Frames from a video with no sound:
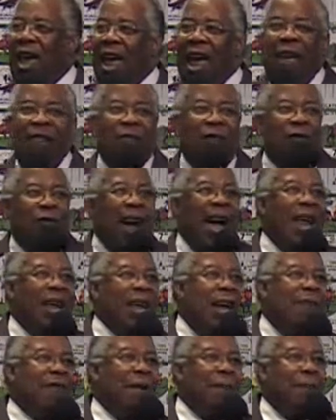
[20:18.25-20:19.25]
and the
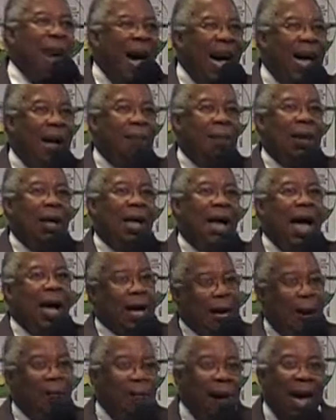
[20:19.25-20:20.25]
writing of the Bible,
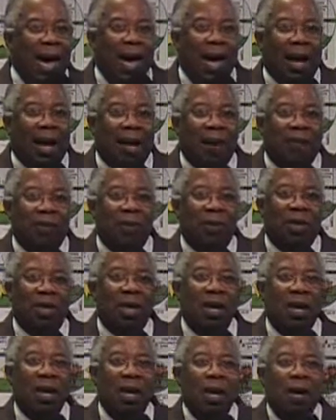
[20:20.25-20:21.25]
I come back.
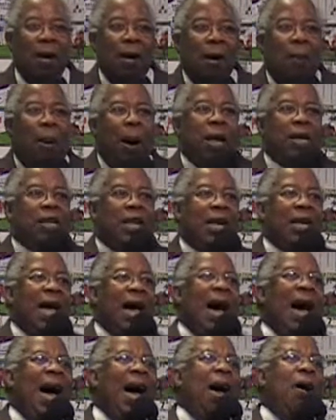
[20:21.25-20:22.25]
But he said,
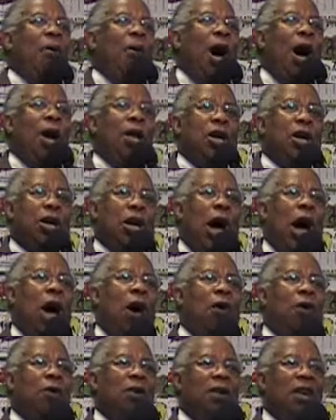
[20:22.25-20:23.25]
I want to
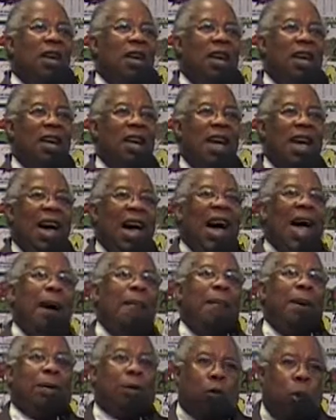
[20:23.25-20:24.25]
go.
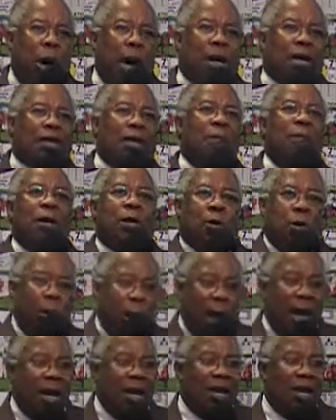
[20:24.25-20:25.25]
I'm betwixt and
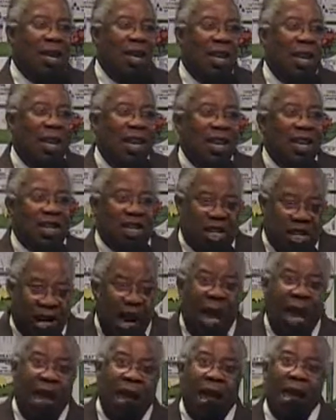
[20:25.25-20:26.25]
between, right.
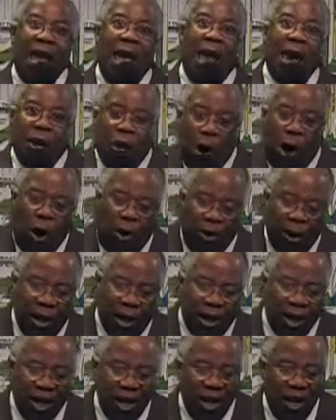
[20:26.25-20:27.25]
Staying and
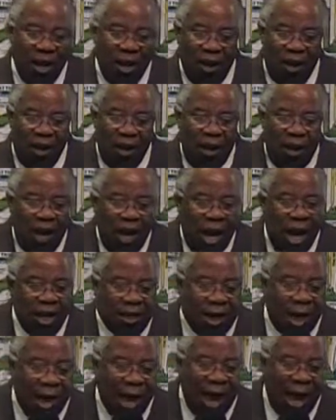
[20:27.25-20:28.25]
going. Mm-hmm. He
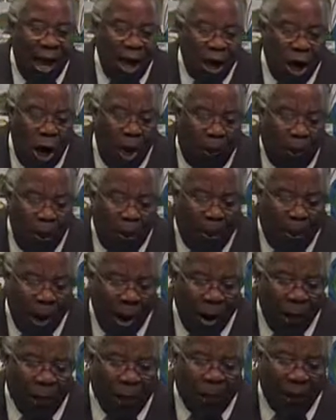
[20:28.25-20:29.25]
said, I go
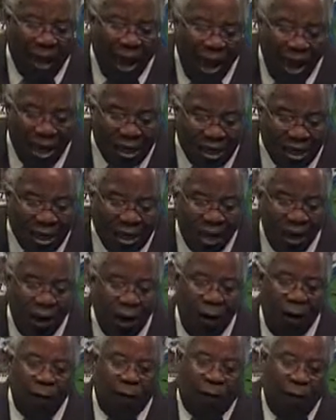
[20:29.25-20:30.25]
prepare a place
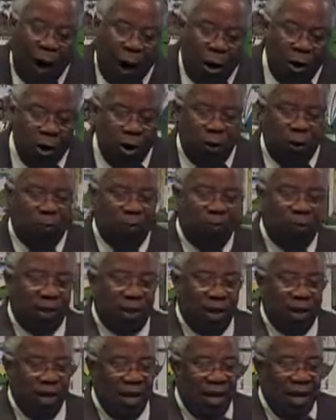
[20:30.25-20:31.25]
right. for, you, for
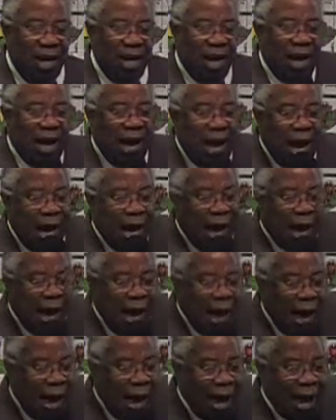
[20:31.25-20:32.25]
you, and
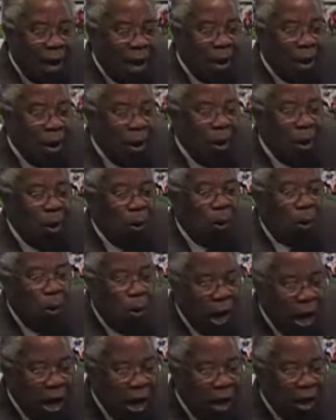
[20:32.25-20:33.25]
I
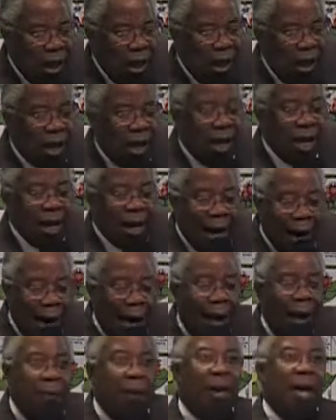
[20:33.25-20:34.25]
will
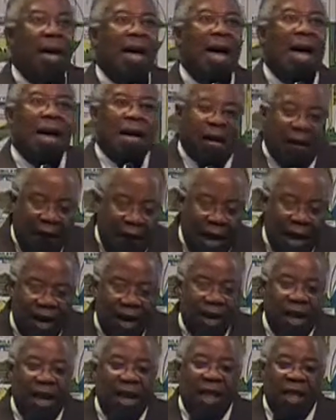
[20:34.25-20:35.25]
come
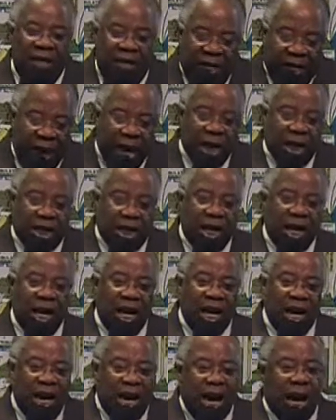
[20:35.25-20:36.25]
again. This
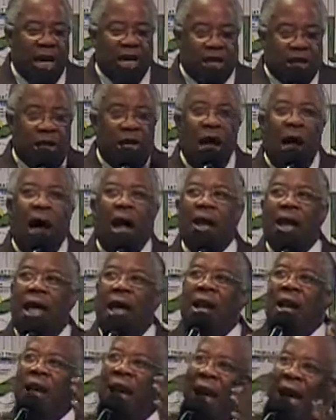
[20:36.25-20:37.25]
is
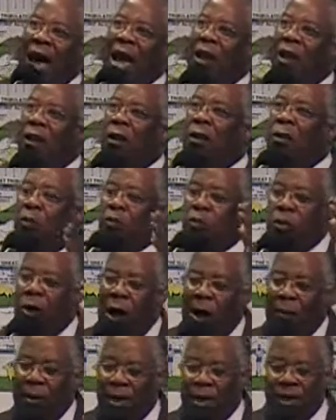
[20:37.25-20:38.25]
not an idle
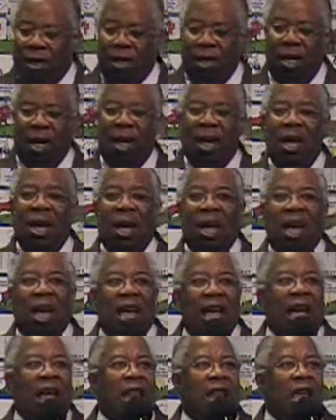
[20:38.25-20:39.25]
promise. Right.
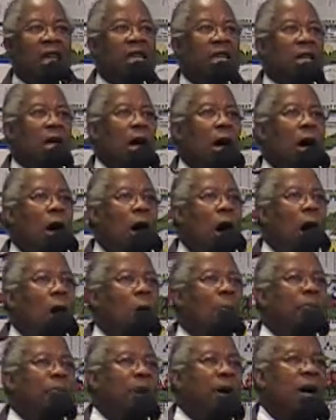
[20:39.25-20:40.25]
It is the
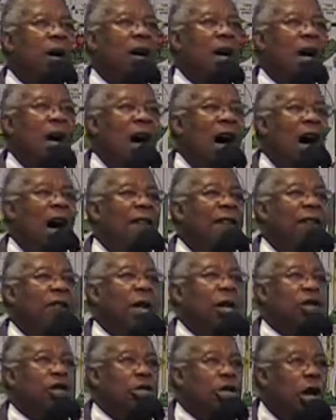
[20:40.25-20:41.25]
hope of
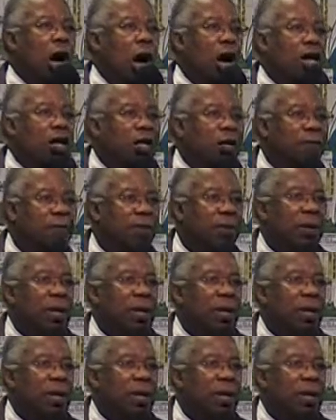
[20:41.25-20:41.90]
the church.